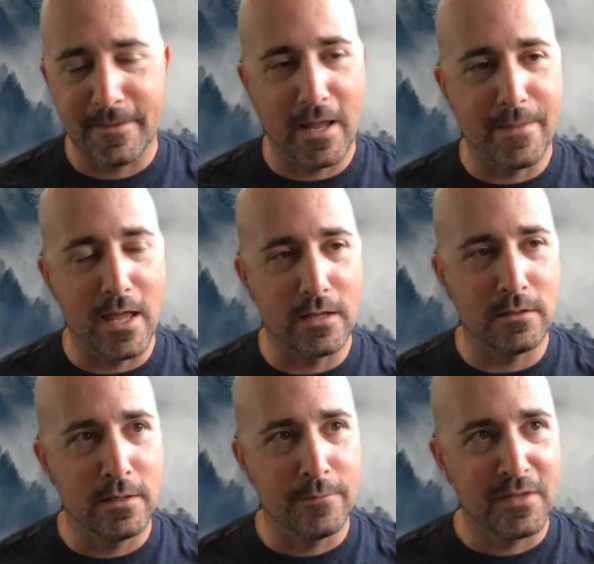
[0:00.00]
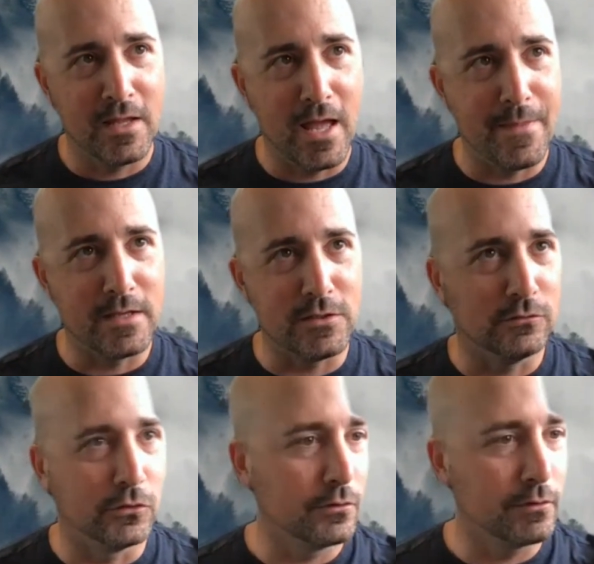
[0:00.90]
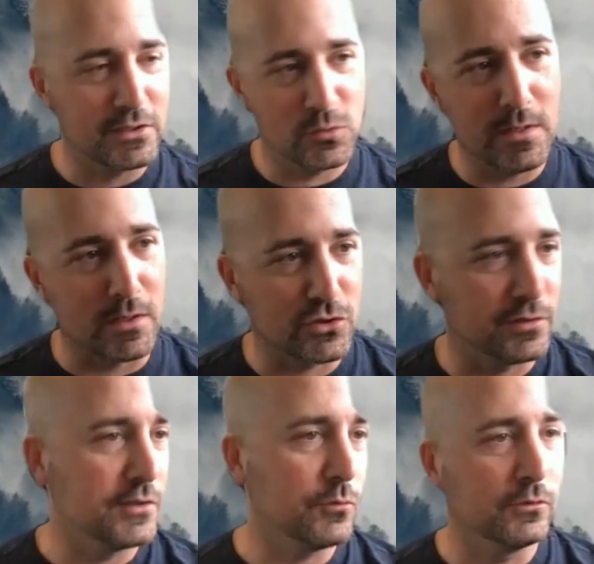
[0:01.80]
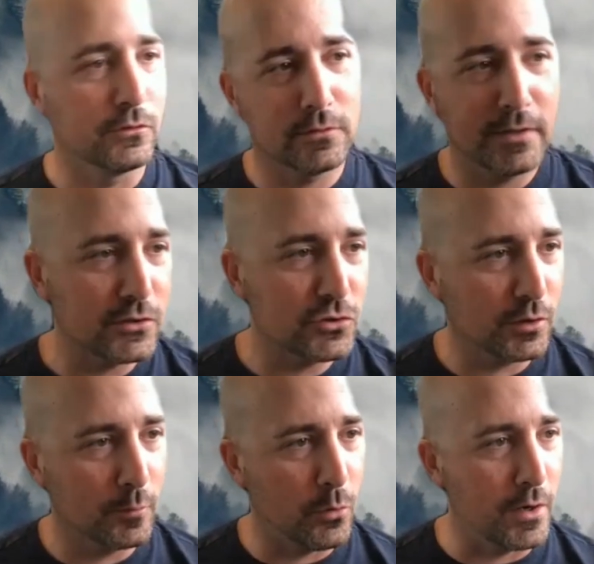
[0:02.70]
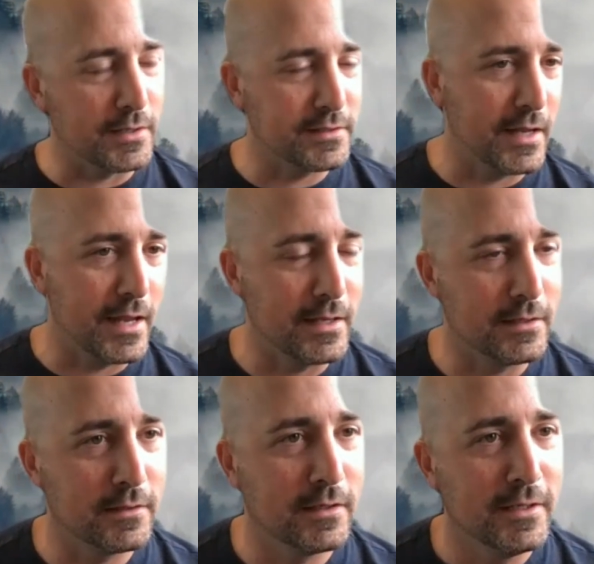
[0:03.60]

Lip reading: and then you learn like Swedish, and then you learn like trigger points, and